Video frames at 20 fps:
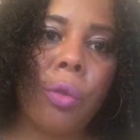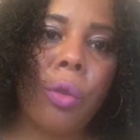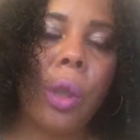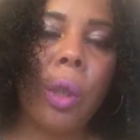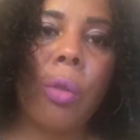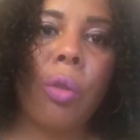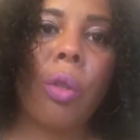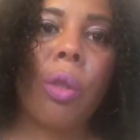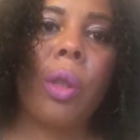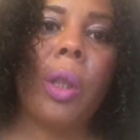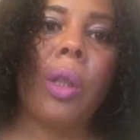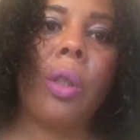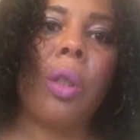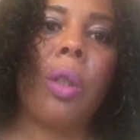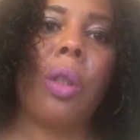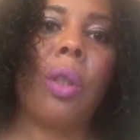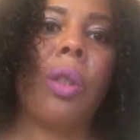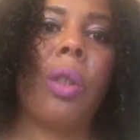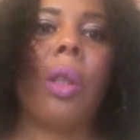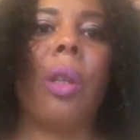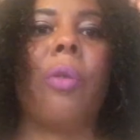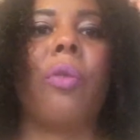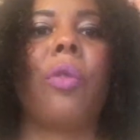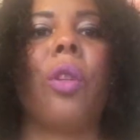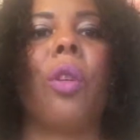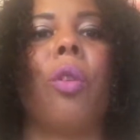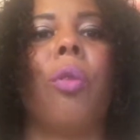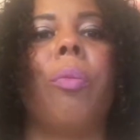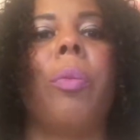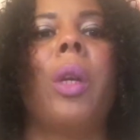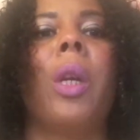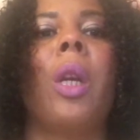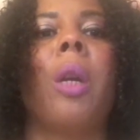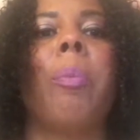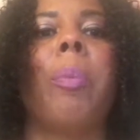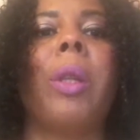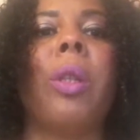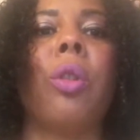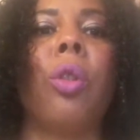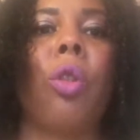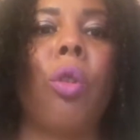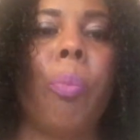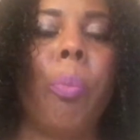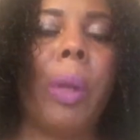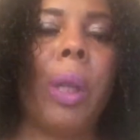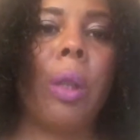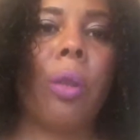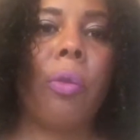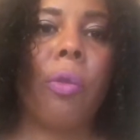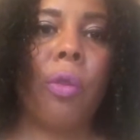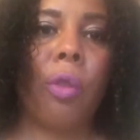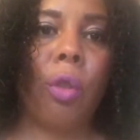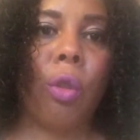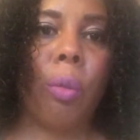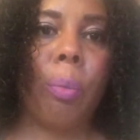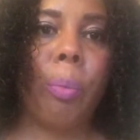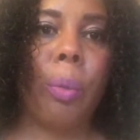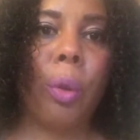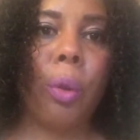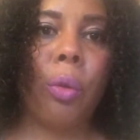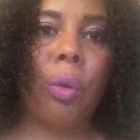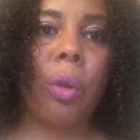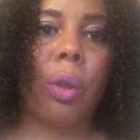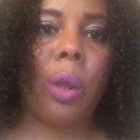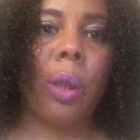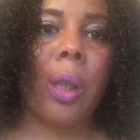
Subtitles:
Don't do that to yourself. Don't be too big for your boots.